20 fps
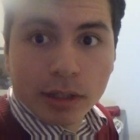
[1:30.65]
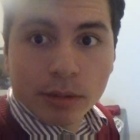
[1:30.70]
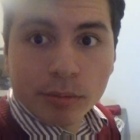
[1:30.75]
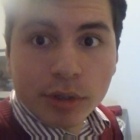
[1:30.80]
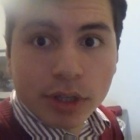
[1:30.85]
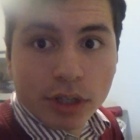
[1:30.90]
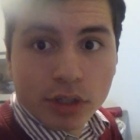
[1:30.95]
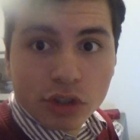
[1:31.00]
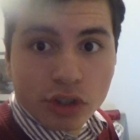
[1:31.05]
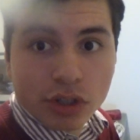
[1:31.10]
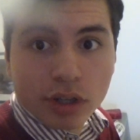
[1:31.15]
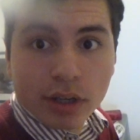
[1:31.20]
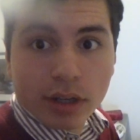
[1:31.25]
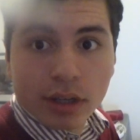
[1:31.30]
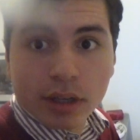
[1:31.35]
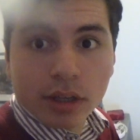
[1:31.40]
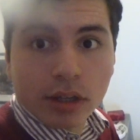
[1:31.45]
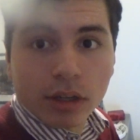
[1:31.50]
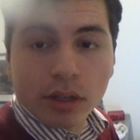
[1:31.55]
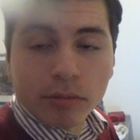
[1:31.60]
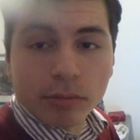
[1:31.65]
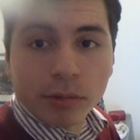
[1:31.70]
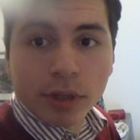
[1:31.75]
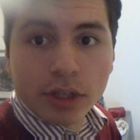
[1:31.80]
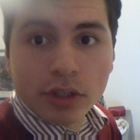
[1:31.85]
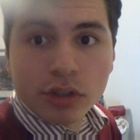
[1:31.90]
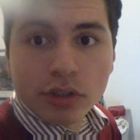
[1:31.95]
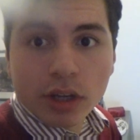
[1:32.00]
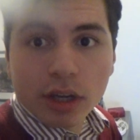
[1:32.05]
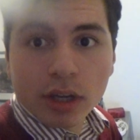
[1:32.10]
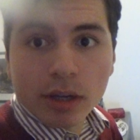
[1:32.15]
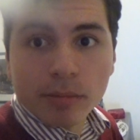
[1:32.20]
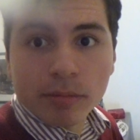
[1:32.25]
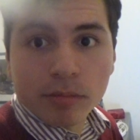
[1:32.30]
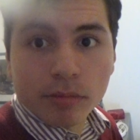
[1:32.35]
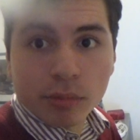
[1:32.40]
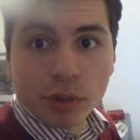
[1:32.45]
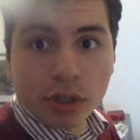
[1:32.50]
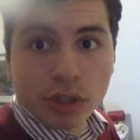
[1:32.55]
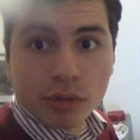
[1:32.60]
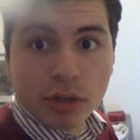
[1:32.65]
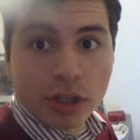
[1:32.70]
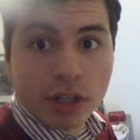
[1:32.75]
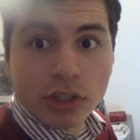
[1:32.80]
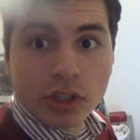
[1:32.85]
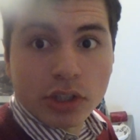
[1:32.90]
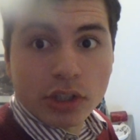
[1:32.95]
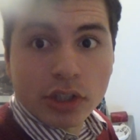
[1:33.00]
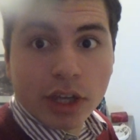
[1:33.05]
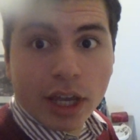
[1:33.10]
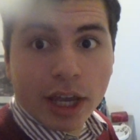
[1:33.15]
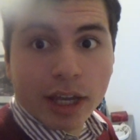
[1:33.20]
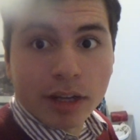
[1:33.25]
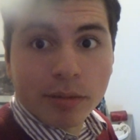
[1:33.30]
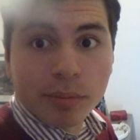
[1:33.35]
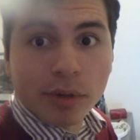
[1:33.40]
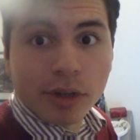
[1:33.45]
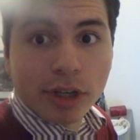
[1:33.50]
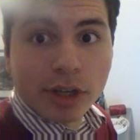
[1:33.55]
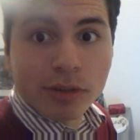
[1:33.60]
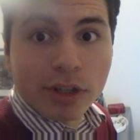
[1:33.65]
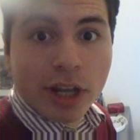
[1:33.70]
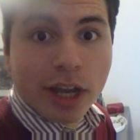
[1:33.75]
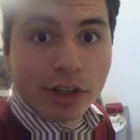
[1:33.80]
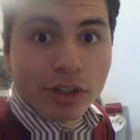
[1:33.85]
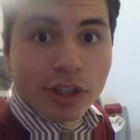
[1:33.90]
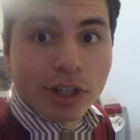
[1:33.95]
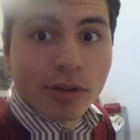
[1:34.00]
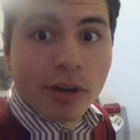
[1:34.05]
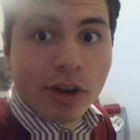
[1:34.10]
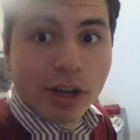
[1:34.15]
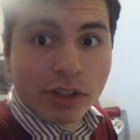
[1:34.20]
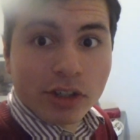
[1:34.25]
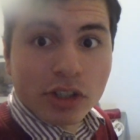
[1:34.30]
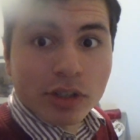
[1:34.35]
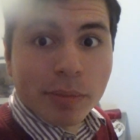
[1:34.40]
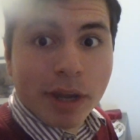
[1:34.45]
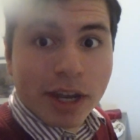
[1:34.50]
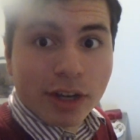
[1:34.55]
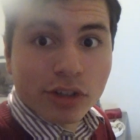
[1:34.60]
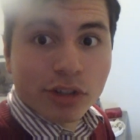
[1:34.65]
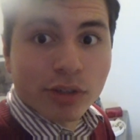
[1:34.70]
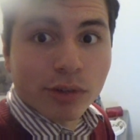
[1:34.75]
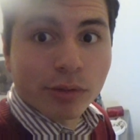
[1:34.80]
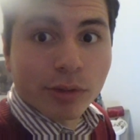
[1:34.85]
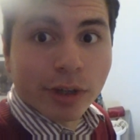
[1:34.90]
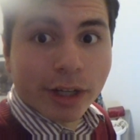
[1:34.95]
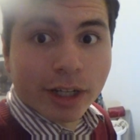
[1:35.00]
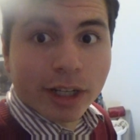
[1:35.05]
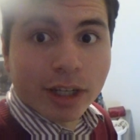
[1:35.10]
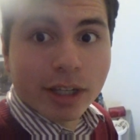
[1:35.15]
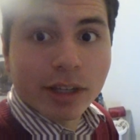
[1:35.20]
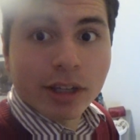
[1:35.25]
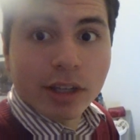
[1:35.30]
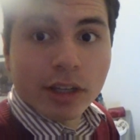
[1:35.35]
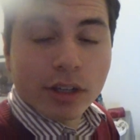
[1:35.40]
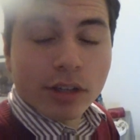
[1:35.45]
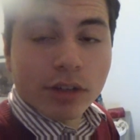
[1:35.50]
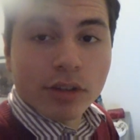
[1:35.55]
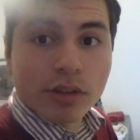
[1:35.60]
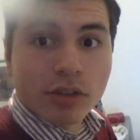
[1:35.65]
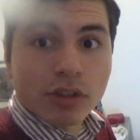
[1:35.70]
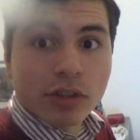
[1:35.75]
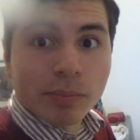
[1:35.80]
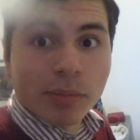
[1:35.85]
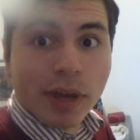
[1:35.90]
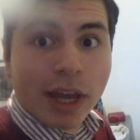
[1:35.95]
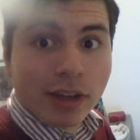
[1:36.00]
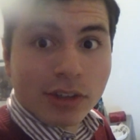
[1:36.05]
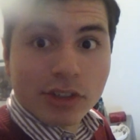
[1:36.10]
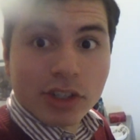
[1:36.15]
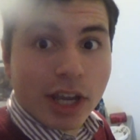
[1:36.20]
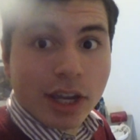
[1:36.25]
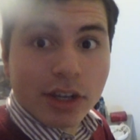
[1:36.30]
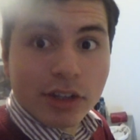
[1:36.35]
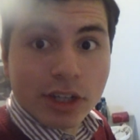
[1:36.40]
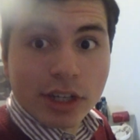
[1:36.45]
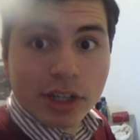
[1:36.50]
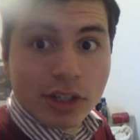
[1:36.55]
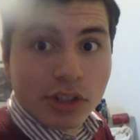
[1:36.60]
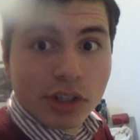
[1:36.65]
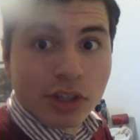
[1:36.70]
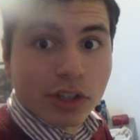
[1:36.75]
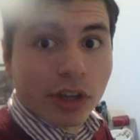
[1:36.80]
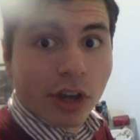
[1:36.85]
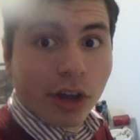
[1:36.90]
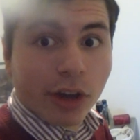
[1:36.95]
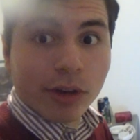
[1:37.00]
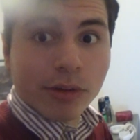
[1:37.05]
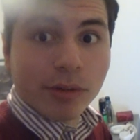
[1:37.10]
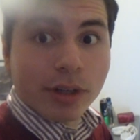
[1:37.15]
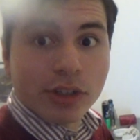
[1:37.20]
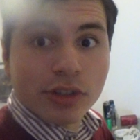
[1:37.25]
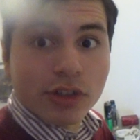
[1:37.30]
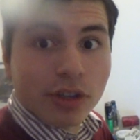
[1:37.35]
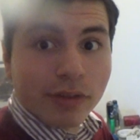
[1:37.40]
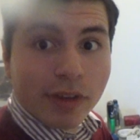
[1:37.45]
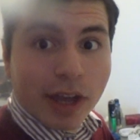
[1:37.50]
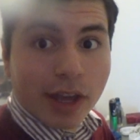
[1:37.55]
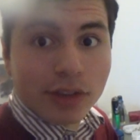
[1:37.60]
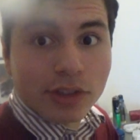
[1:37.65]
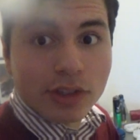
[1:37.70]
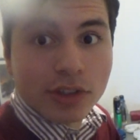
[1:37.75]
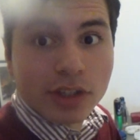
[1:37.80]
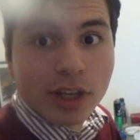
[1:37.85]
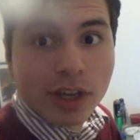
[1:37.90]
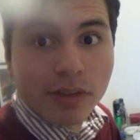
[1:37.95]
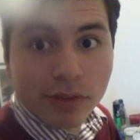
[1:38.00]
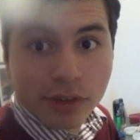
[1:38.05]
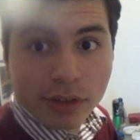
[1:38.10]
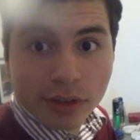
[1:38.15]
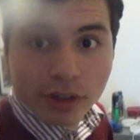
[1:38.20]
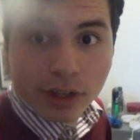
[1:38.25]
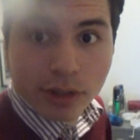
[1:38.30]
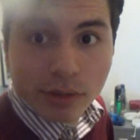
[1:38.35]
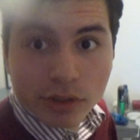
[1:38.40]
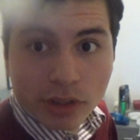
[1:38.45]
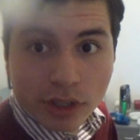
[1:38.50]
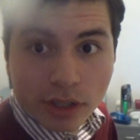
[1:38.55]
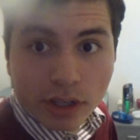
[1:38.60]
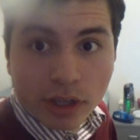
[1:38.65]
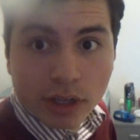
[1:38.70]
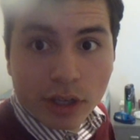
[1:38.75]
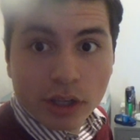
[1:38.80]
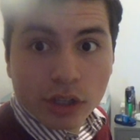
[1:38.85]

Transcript: Which, which, um, which is sad, but it was actually quite special, really because about 10 years ago in 2007 there was a